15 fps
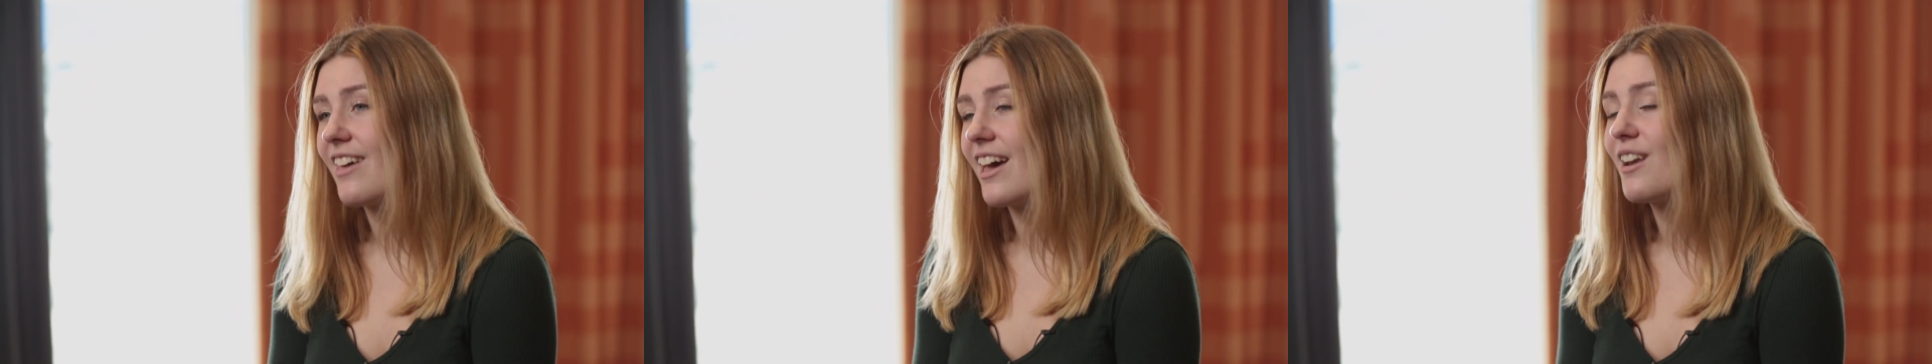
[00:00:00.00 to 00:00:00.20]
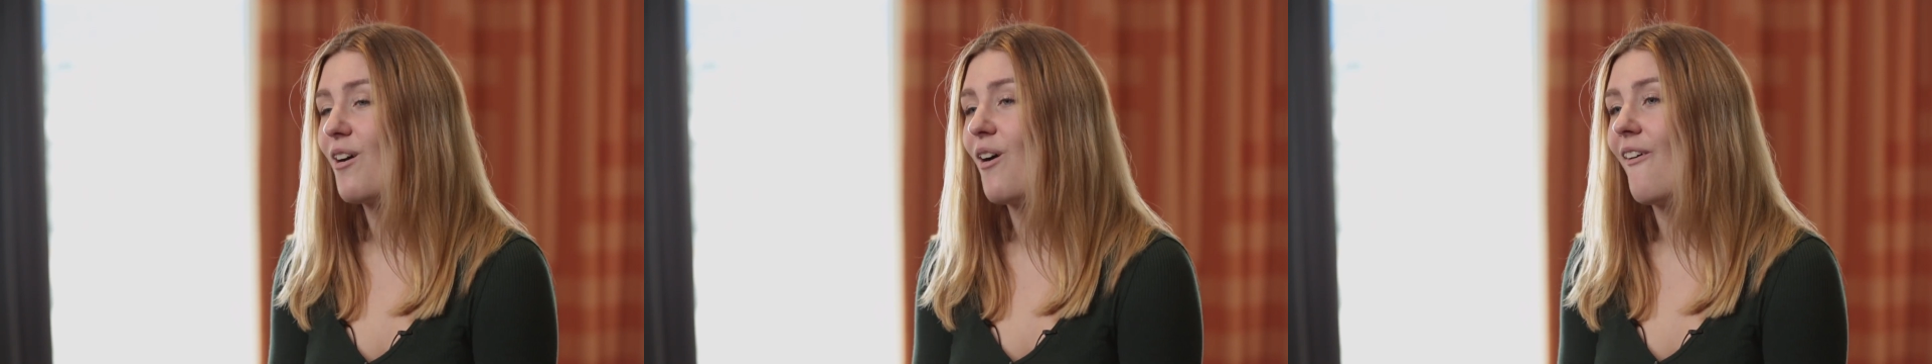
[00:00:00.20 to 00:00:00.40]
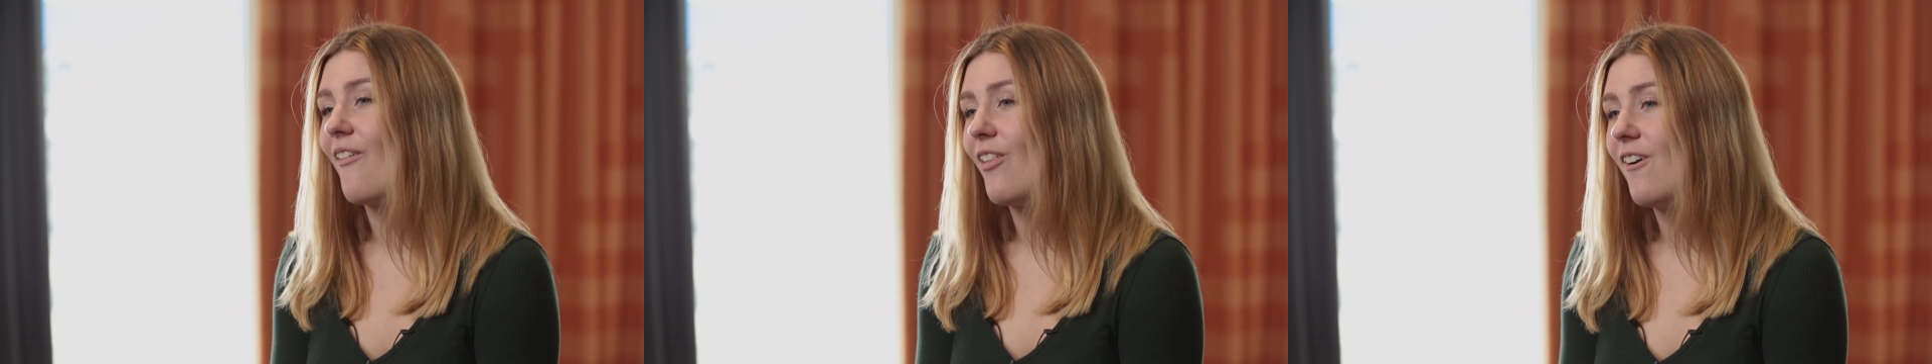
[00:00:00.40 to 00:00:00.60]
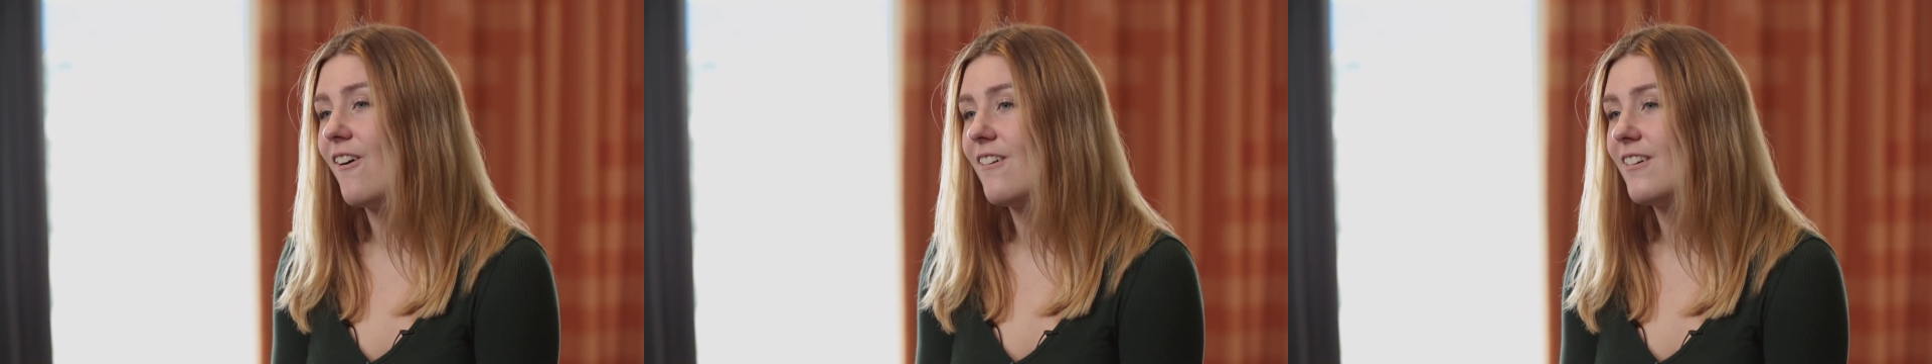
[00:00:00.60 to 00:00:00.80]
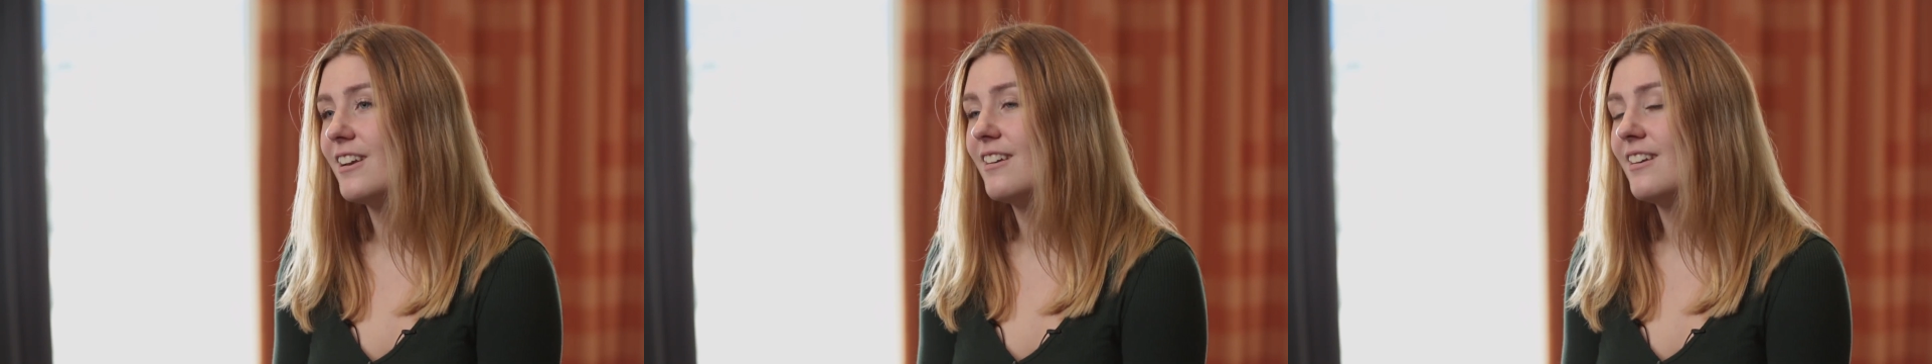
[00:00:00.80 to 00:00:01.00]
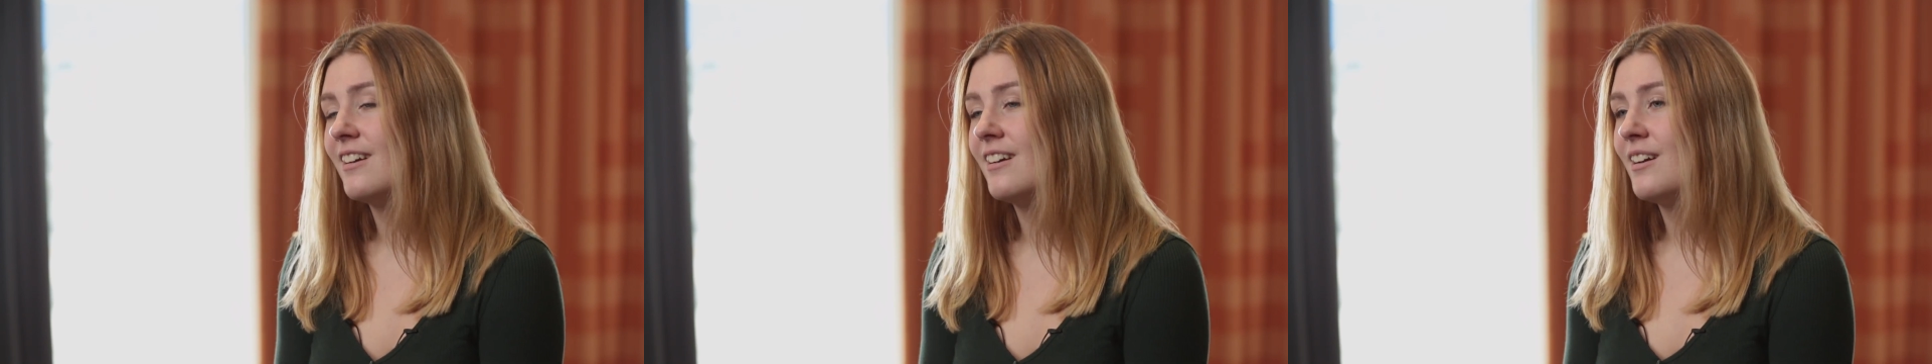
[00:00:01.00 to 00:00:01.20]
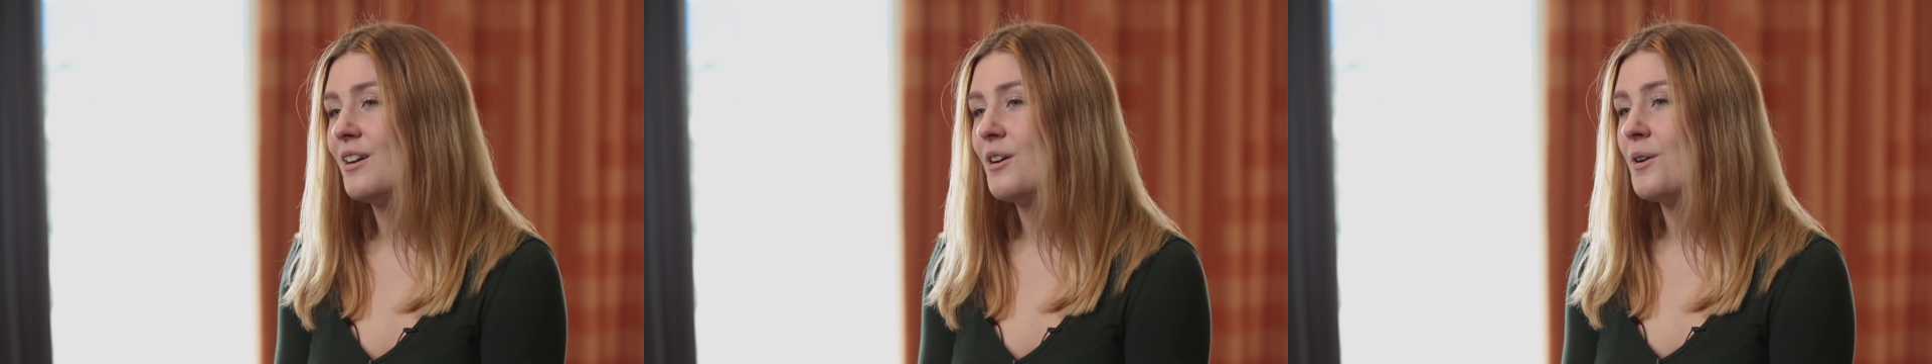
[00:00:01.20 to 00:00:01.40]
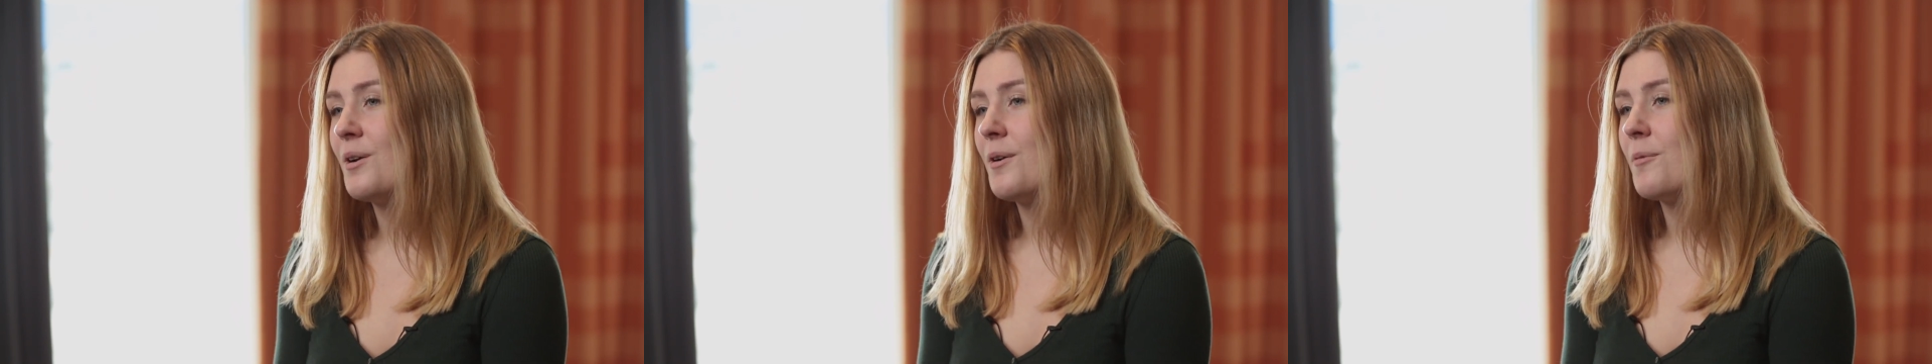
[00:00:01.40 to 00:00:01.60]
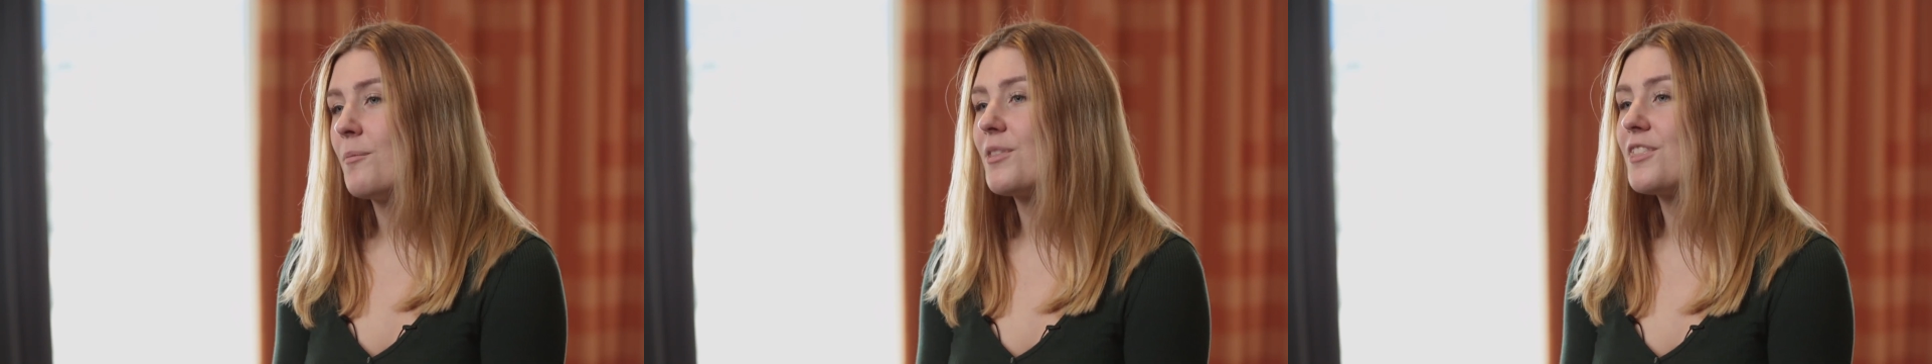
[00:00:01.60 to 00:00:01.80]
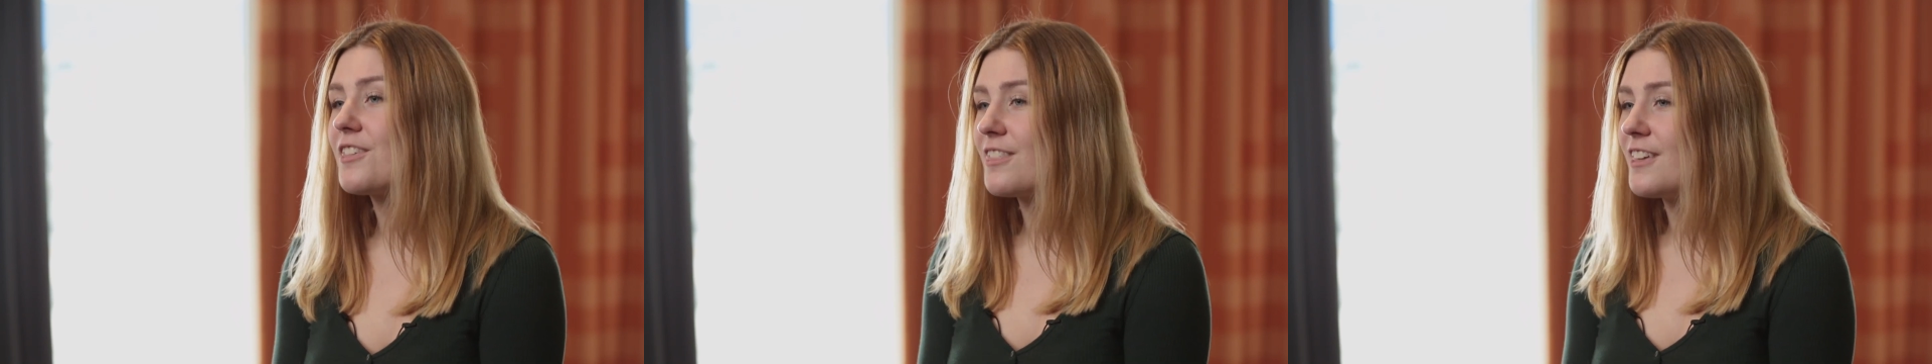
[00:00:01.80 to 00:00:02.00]
that all on.
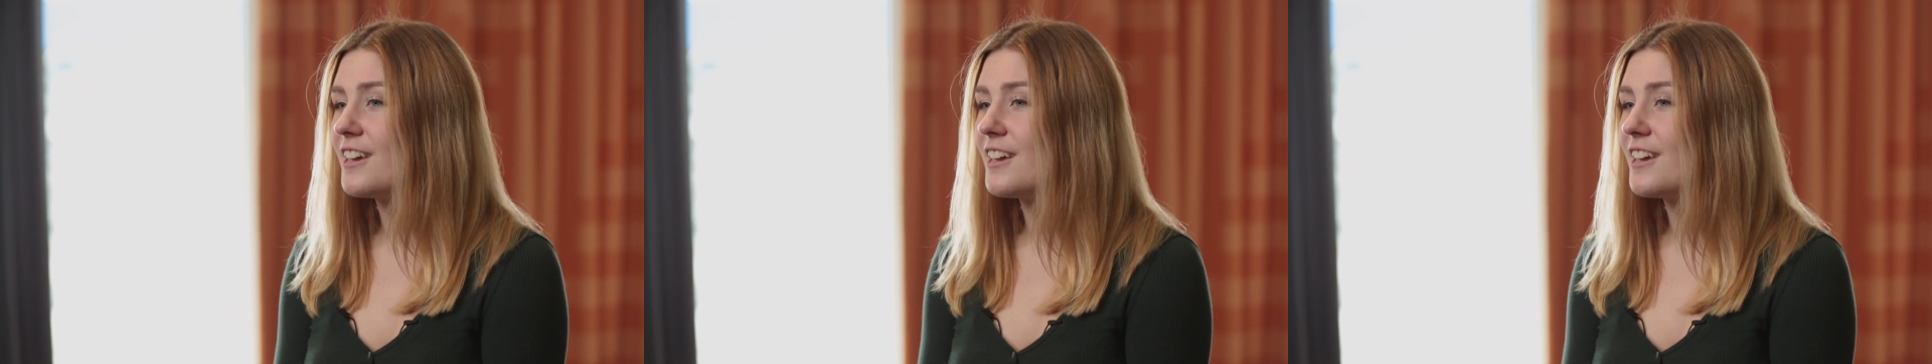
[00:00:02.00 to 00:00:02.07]
But the